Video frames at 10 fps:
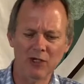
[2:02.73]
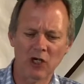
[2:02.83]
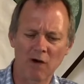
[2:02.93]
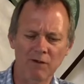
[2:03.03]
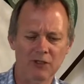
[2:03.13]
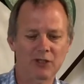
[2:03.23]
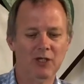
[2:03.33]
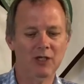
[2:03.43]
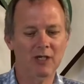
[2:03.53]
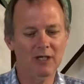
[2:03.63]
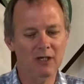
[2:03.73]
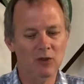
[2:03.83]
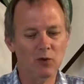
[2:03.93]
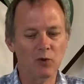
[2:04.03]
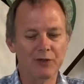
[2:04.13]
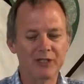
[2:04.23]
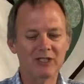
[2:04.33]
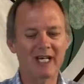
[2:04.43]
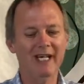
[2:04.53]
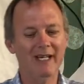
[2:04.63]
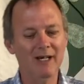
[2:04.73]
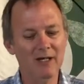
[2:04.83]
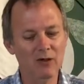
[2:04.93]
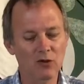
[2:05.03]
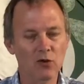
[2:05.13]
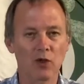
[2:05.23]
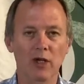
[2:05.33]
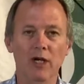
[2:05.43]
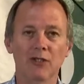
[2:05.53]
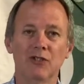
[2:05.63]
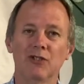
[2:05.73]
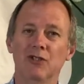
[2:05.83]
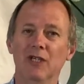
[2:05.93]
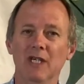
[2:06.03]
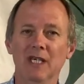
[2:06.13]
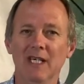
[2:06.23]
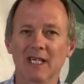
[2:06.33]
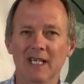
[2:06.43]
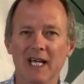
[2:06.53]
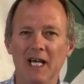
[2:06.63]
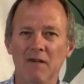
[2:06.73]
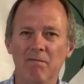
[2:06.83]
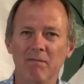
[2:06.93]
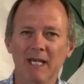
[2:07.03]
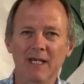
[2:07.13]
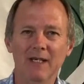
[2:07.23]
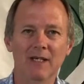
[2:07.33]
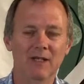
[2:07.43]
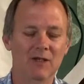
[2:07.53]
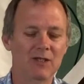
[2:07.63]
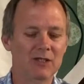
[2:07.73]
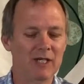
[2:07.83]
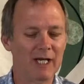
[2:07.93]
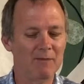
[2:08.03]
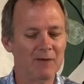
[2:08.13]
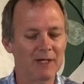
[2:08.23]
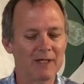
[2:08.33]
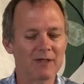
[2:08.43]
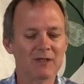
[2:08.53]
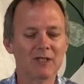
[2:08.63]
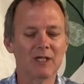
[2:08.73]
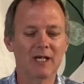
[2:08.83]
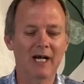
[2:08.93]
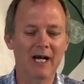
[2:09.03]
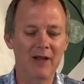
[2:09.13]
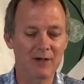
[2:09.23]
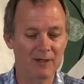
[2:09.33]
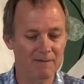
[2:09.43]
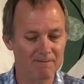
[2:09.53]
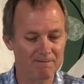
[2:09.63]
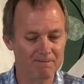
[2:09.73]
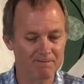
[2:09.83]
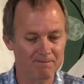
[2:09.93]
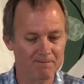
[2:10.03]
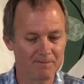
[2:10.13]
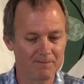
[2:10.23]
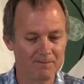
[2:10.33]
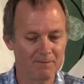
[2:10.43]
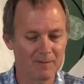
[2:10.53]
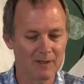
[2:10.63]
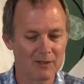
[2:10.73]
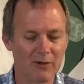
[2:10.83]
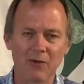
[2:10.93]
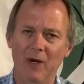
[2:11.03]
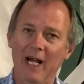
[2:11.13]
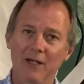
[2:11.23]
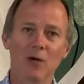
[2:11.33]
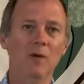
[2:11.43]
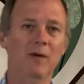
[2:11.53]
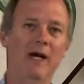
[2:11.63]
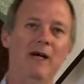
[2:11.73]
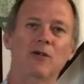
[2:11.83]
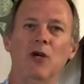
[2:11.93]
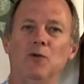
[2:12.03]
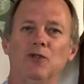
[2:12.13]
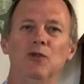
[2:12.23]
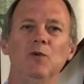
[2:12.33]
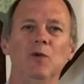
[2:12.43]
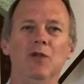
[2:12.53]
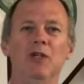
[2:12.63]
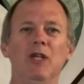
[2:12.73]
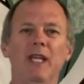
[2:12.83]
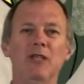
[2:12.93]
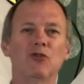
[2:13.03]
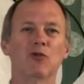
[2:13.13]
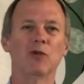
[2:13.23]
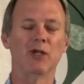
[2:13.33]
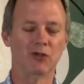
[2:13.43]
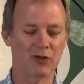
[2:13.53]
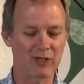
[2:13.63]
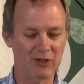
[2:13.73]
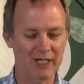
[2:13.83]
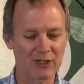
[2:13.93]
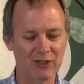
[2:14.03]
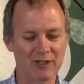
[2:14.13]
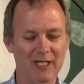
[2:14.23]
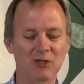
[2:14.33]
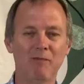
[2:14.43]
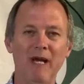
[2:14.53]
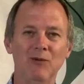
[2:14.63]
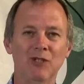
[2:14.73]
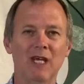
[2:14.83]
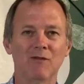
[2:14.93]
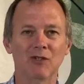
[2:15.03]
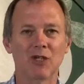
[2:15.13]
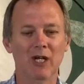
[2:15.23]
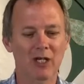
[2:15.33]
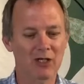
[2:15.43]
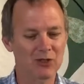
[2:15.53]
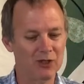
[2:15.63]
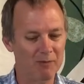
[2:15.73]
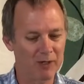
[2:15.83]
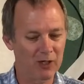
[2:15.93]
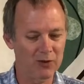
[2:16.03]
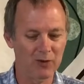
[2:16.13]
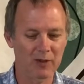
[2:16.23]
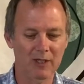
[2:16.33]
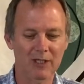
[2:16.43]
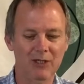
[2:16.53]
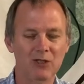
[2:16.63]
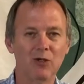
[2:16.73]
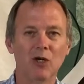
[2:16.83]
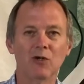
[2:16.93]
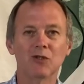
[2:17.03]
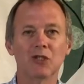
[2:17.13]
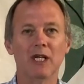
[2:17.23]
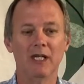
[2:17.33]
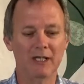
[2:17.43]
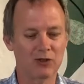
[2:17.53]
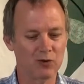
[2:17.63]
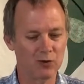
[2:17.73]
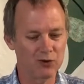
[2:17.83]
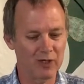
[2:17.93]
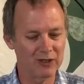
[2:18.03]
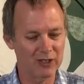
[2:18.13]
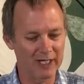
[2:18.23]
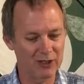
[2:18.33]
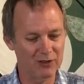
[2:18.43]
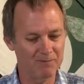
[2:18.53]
covet or desire or lust kind of mean the same things either. So I thought, I know, I'll go to the literal translation. That's bound to give us some clue. So Young's literal translation.